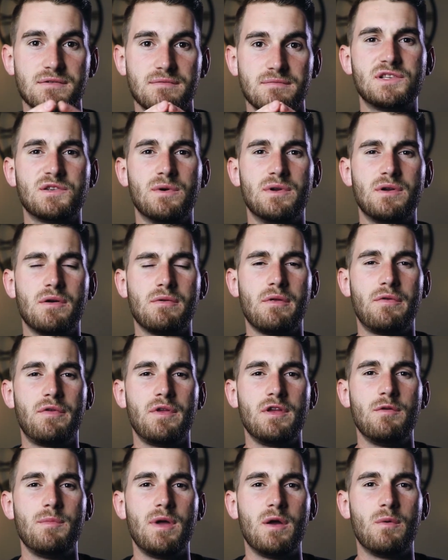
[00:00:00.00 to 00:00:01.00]
Also, another
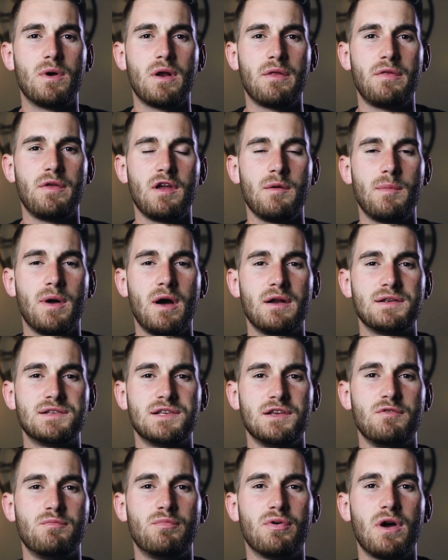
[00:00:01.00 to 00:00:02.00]
thing you may want to think about is
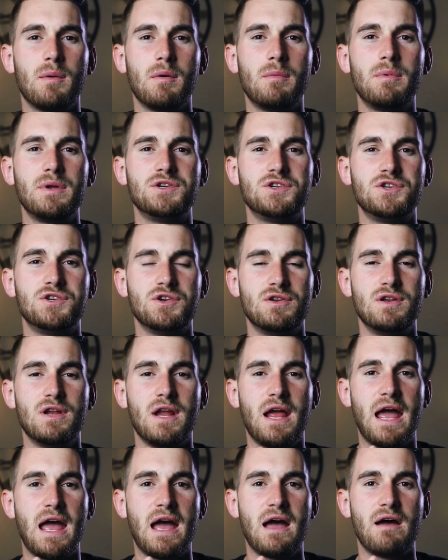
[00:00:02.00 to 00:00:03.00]
that you probably
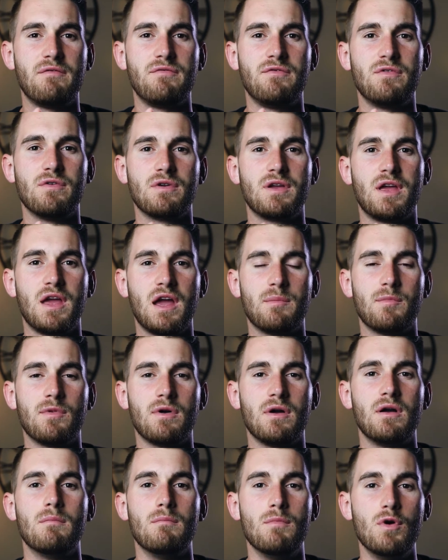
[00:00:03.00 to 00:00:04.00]
shouldn't have your
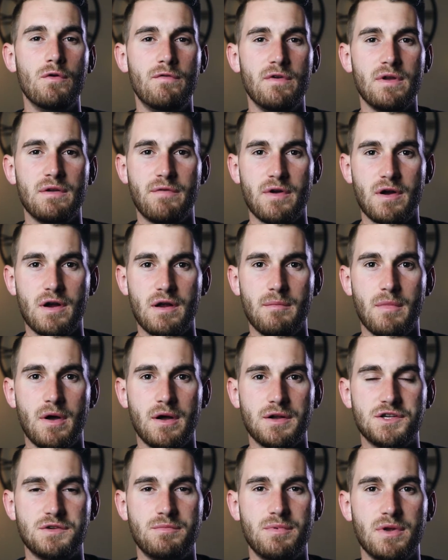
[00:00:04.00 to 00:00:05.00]
camera moving very
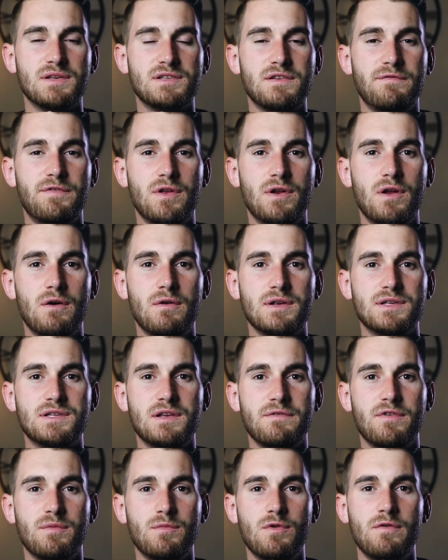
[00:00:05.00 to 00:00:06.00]
much, because if you notice,
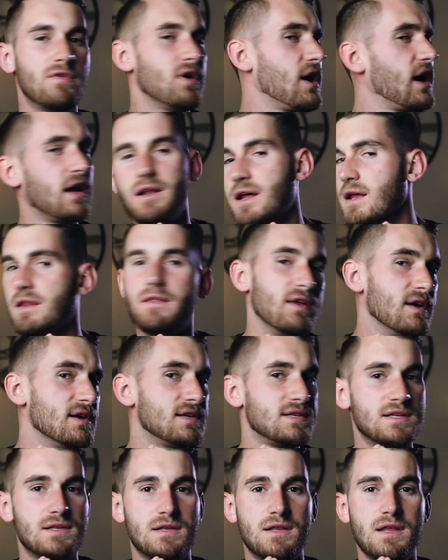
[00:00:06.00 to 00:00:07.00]
if you move your head like this,